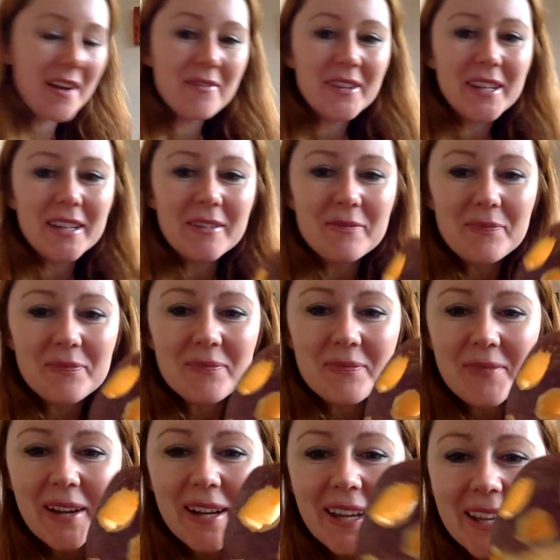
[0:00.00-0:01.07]
matters.
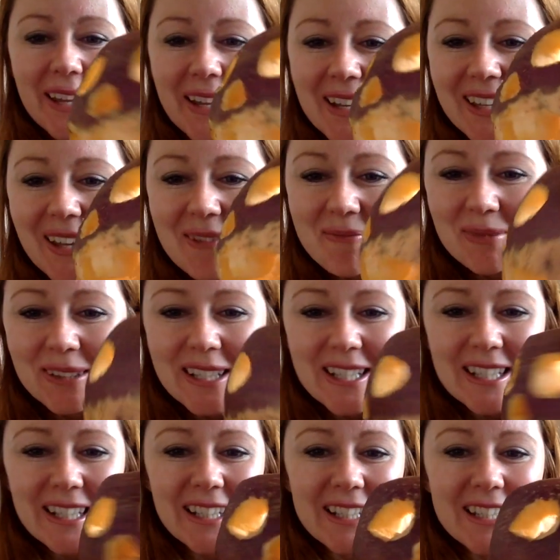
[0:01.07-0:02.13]
They are really
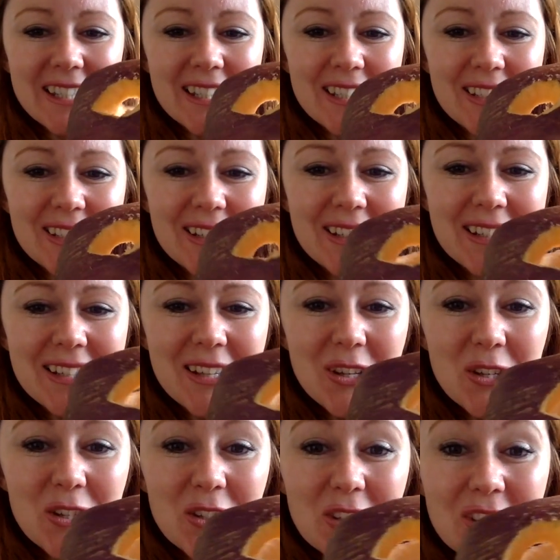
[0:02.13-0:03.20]
tough to carve, so
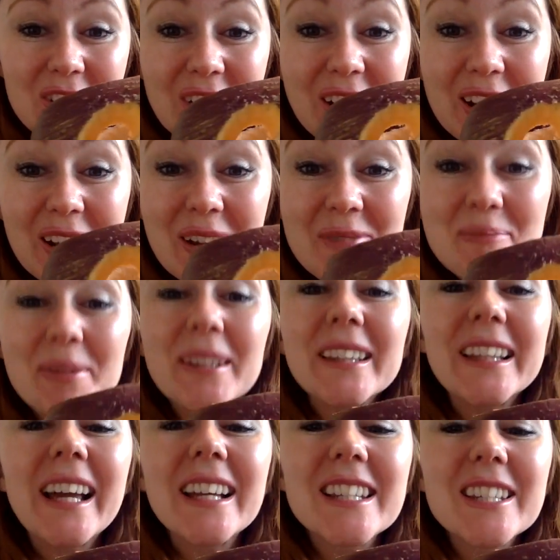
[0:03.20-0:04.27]
start off
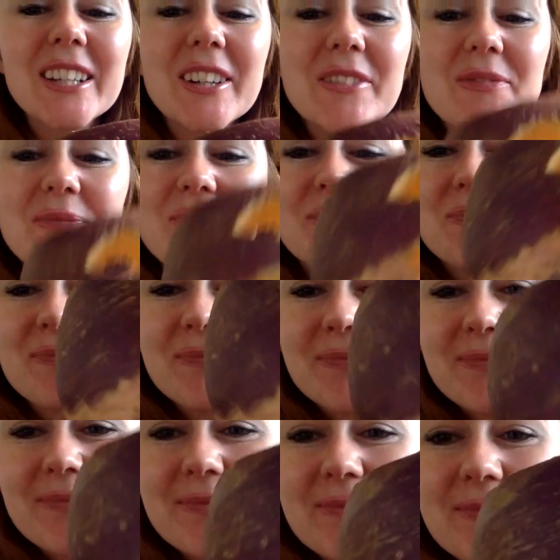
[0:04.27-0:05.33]
small and then you can work up
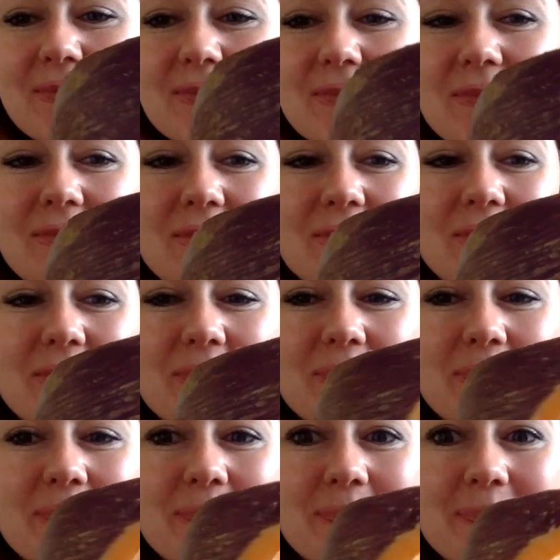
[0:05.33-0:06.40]
to a bigger one
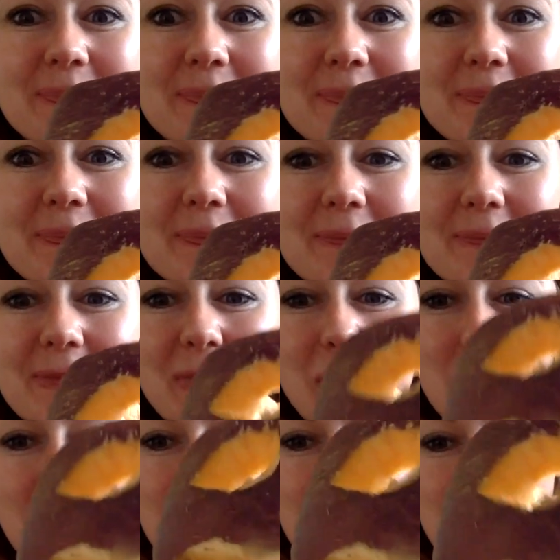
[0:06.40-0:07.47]
like
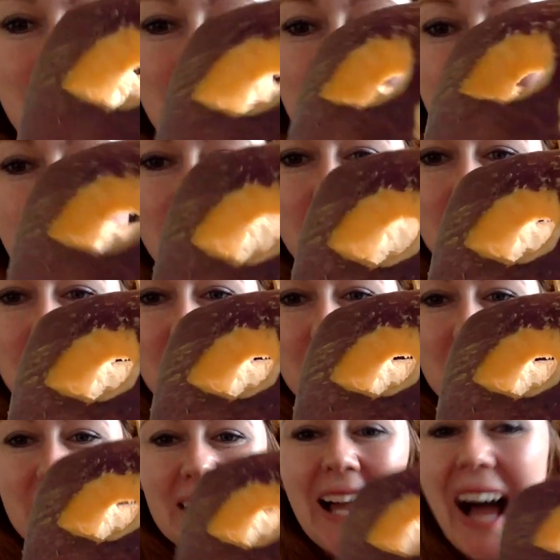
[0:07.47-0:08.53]
this.
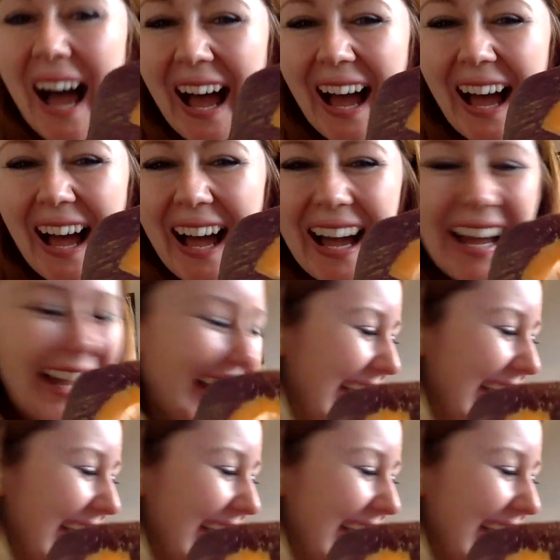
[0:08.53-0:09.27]
Ta-da!